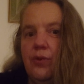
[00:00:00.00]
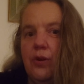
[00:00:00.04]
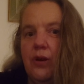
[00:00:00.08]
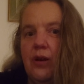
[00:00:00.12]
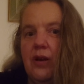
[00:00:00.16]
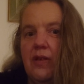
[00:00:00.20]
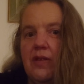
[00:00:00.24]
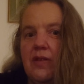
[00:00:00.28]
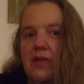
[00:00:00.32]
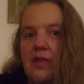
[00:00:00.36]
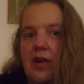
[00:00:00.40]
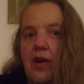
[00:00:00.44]
for
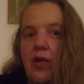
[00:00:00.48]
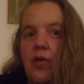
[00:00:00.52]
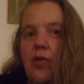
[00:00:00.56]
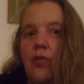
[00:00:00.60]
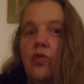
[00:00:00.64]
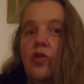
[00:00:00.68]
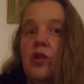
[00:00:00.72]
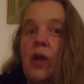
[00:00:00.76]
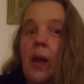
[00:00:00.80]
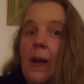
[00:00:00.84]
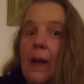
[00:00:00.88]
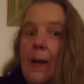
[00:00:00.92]

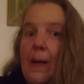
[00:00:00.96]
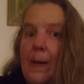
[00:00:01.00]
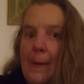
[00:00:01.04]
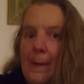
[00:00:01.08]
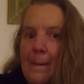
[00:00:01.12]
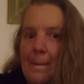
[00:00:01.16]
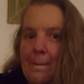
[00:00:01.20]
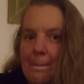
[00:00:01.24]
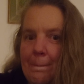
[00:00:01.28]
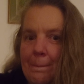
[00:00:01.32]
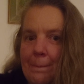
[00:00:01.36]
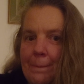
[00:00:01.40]
ourselves
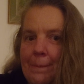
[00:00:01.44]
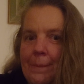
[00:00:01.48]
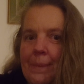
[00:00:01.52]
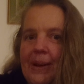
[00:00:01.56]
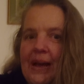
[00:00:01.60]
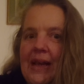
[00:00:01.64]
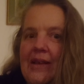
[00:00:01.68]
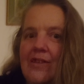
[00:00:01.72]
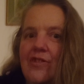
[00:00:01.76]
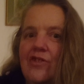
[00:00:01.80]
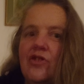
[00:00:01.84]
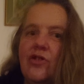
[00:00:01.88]

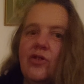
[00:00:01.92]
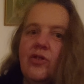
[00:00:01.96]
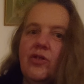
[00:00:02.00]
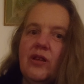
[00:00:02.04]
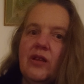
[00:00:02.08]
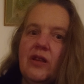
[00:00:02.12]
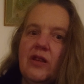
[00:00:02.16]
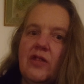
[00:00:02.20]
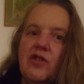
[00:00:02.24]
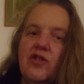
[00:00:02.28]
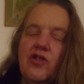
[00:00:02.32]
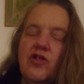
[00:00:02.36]
based
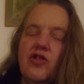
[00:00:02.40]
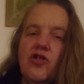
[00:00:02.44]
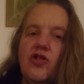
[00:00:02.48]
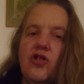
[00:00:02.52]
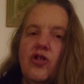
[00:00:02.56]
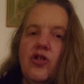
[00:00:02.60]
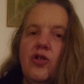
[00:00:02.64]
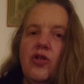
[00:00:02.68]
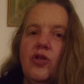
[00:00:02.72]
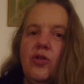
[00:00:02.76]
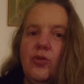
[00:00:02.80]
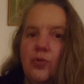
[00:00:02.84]
on
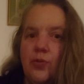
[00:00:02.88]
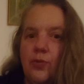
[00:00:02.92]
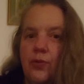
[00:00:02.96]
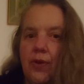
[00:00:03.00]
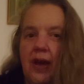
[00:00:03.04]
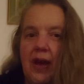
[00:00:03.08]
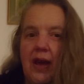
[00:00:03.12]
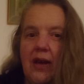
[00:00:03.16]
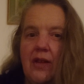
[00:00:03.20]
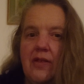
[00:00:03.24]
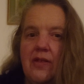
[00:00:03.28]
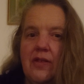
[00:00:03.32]
external
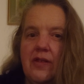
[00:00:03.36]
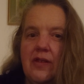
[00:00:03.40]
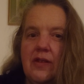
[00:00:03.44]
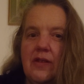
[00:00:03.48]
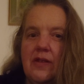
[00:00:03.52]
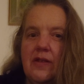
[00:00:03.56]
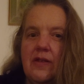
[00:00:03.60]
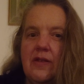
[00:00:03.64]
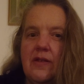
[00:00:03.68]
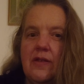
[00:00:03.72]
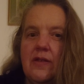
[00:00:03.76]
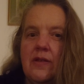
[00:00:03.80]

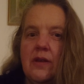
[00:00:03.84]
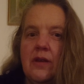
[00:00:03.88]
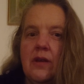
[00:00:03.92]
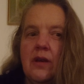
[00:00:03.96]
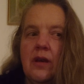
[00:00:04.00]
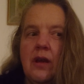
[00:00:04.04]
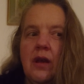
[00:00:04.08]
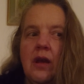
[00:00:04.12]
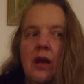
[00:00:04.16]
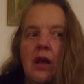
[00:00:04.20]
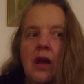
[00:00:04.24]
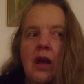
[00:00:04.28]
factors.
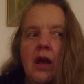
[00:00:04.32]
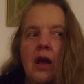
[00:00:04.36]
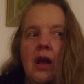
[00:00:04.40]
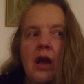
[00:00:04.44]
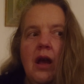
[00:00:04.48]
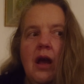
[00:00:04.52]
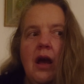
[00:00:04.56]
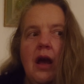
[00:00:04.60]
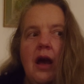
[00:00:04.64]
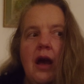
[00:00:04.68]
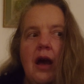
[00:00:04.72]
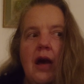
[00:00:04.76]

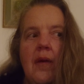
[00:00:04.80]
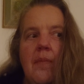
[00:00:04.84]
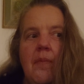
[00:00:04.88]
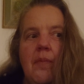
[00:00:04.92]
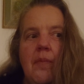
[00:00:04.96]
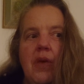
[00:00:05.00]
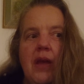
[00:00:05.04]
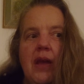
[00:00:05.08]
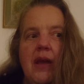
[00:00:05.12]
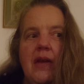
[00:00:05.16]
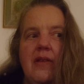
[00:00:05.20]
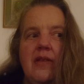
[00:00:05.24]

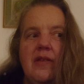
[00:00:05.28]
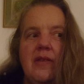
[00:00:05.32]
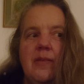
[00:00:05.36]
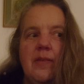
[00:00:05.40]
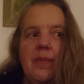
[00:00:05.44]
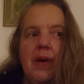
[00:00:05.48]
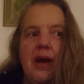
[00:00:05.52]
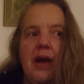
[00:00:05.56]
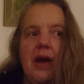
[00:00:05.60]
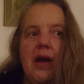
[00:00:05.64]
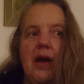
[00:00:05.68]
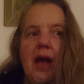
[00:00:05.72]
It's
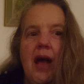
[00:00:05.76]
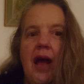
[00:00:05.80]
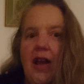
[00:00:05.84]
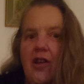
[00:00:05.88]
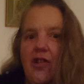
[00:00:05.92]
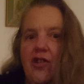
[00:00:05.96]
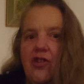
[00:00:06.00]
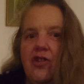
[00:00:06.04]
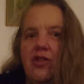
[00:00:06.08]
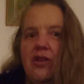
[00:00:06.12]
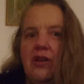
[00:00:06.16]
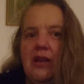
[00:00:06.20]
about
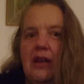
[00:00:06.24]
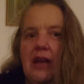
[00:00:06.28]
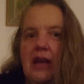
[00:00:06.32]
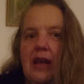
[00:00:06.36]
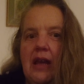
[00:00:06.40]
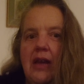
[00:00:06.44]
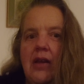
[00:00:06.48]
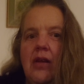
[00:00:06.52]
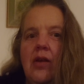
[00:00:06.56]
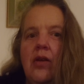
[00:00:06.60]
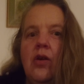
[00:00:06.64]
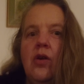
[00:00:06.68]

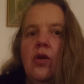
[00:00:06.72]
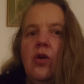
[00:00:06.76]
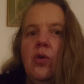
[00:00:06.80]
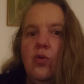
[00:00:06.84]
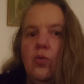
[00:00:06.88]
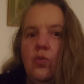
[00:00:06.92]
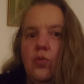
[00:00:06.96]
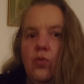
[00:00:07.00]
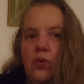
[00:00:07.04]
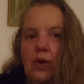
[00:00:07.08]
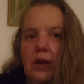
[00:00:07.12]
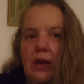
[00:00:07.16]
actually
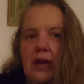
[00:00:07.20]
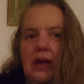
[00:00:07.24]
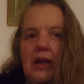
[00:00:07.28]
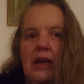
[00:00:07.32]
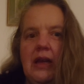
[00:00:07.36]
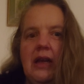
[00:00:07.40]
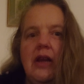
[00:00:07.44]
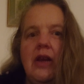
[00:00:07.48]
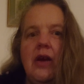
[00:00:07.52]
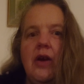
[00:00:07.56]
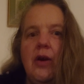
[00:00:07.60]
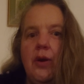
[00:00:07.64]

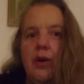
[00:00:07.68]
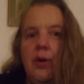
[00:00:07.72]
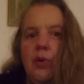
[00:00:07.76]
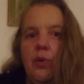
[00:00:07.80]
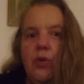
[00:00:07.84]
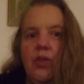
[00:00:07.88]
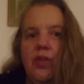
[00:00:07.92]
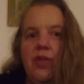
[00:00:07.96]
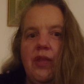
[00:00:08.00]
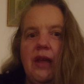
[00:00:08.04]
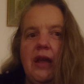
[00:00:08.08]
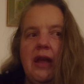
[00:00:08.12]
really going
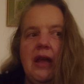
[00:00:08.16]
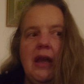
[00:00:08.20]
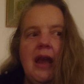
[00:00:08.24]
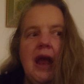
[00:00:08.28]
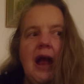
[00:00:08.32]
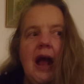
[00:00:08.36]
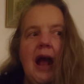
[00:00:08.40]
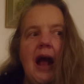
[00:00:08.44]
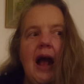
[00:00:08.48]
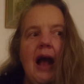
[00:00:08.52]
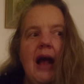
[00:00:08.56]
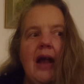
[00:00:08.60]
within
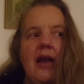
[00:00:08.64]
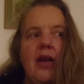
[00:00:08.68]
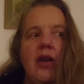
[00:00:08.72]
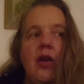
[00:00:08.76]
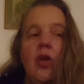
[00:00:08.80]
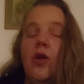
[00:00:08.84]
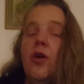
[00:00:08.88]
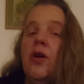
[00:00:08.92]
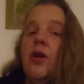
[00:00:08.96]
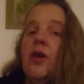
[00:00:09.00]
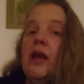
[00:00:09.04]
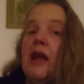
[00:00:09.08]

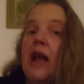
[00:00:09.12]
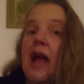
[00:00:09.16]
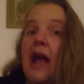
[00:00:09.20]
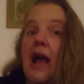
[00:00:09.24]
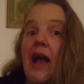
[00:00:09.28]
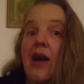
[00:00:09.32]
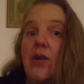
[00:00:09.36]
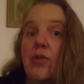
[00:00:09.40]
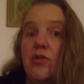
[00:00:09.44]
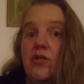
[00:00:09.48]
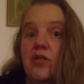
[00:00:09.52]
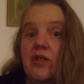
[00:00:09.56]
and learning
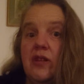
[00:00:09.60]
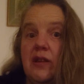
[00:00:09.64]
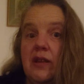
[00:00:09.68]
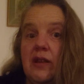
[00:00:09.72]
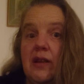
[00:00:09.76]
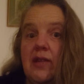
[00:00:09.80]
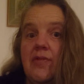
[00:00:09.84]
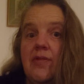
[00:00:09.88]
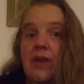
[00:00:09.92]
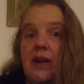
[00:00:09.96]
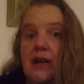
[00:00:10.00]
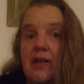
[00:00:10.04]
how to
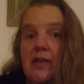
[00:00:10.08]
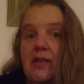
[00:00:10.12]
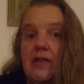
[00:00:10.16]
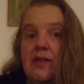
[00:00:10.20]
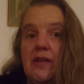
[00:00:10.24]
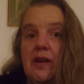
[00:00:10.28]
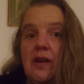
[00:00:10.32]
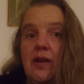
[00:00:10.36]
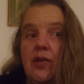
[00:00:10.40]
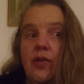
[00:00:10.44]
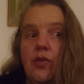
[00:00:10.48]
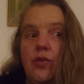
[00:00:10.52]
love
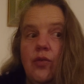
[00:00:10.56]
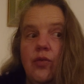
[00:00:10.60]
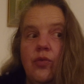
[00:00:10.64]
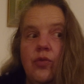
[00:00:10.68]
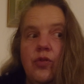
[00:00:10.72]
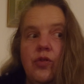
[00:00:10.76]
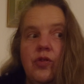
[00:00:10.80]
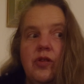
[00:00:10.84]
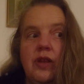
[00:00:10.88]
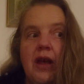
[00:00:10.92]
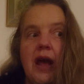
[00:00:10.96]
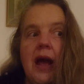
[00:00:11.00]

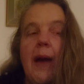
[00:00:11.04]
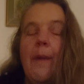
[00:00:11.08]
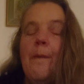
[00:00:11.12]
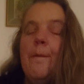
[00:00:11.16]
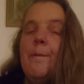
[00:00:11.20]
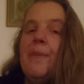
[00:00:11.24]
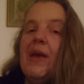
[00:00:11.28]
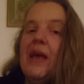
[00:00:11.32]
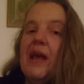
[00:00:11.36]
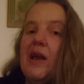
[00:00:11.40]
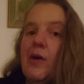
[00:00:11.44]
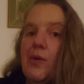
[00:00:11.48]
ourselves
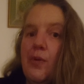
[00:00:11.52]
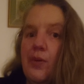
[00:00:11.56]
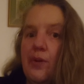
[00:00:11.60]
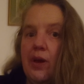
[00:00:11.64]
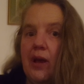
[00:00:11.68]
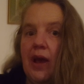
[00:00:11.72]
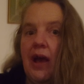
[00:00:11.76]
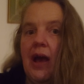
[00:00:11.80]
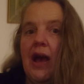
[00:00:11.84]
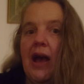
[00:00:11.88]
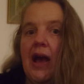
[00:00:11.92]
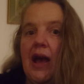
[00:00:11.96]
and be
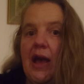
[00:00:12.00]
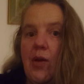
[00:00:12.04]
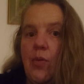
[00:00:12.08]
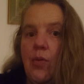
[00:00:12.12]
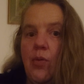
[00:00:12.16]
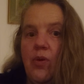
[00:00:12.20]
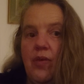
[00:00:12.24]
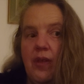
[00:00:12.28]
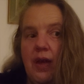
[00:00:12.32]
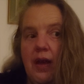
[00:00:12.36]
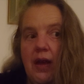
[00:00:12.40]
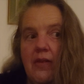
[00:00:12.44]
okay
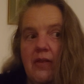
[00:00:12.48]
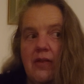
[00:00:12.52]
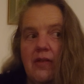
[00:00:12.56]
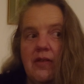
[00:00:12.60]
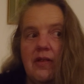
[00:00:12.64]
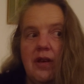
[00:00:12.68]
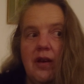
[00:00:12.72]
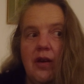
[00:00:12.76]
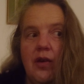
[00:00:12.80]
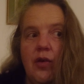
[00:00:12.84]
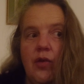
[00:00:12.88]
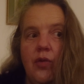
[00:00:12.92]
with
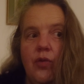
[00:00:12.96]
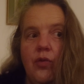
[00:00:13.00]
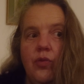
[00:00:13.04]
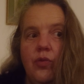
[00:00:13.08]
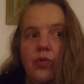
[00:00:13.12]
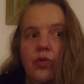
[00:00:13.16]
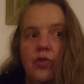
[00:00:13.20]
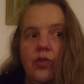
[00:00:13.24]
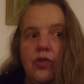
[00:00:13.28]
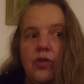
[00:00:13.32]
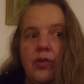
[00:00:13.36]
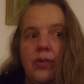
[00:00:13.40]

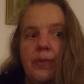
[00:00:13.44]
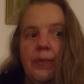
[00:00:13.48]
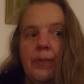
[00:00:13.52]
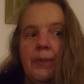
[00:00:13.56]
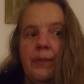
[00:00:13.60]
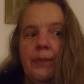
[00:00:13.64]
ourselves,